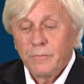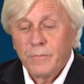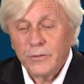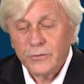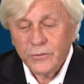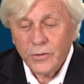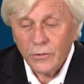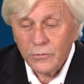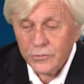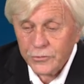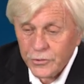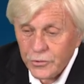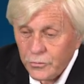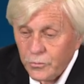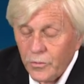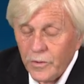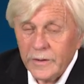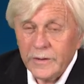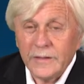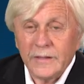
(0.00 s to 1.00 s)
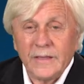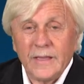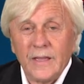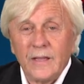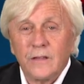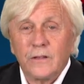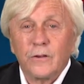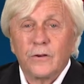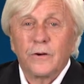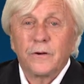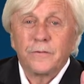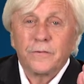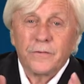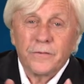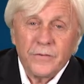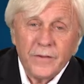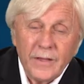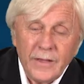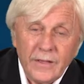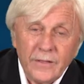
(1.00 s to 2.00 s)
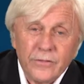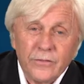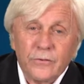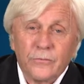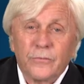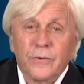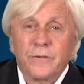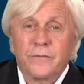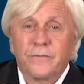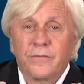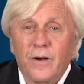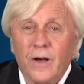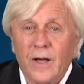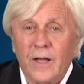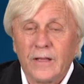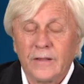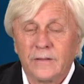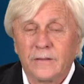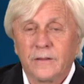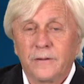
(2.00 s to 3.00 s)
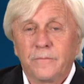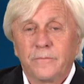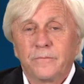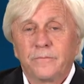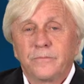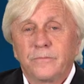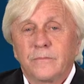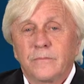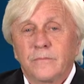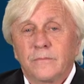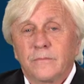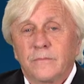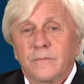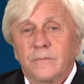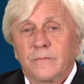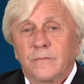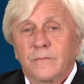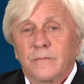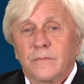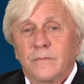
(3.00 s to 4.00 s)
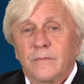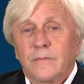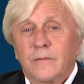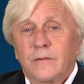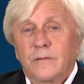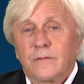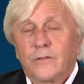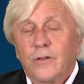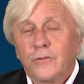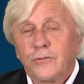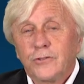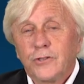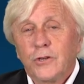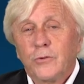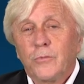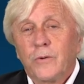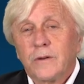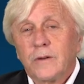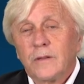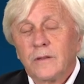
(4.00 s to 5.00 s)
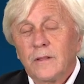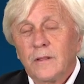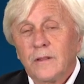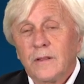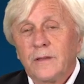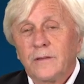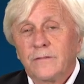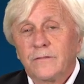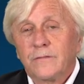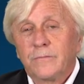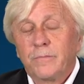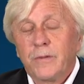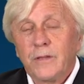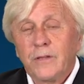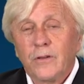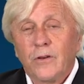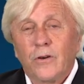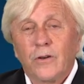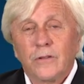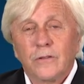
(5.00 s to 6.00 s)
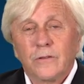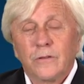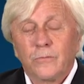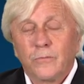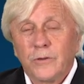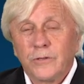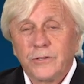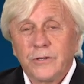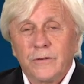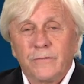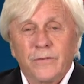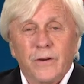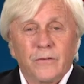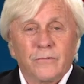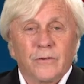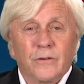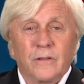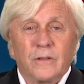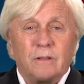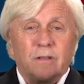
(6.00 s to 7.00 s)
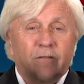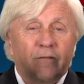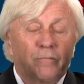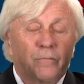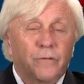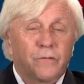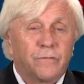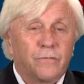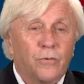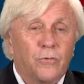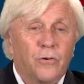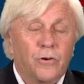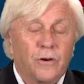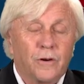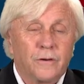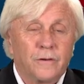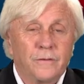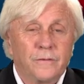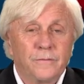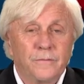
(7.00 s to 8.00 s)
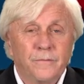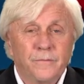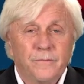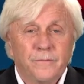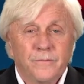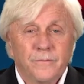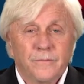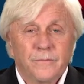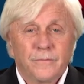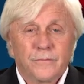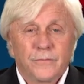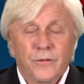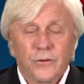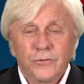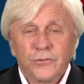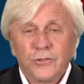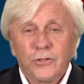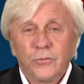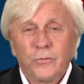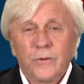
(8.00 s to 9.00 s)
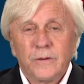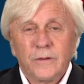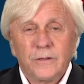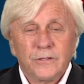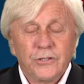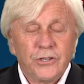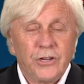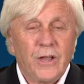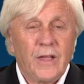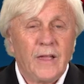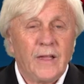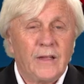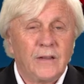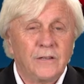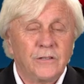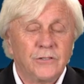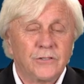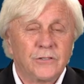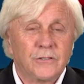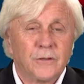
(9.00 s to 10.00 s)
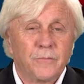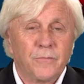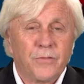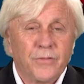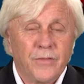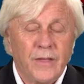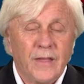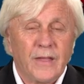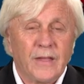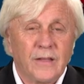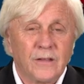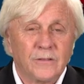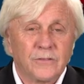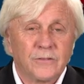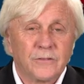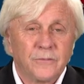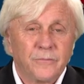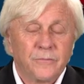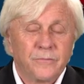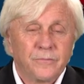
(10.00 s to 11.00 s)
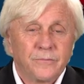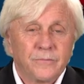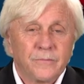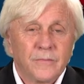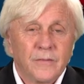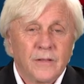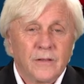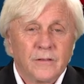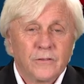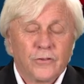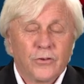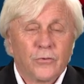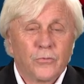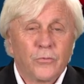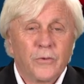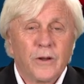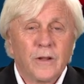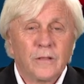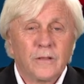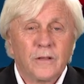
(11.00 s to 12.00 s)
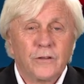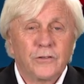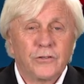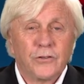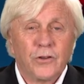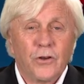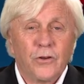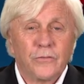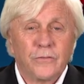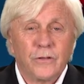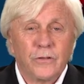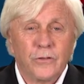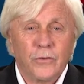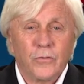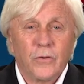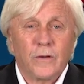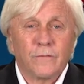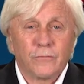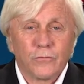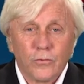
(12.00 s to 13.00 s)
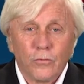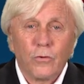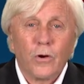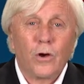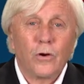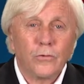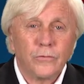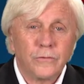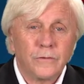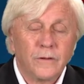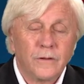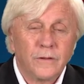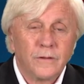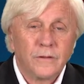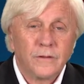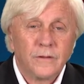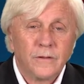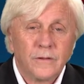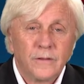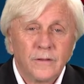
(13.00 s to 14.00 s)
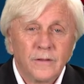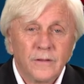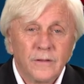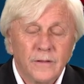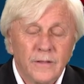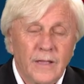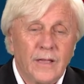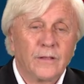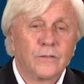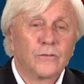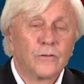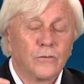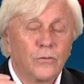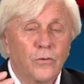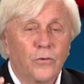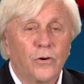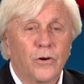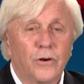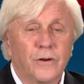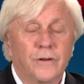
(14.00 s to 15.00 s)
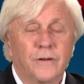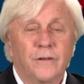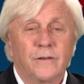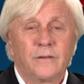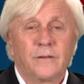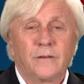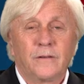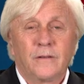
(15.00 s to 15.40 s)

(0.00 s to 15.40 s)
But don't you want to get your faith refined? Don't you want to live beyond what you've ever lived before? Don't you want to change some things to really show that you have grown in the Lord,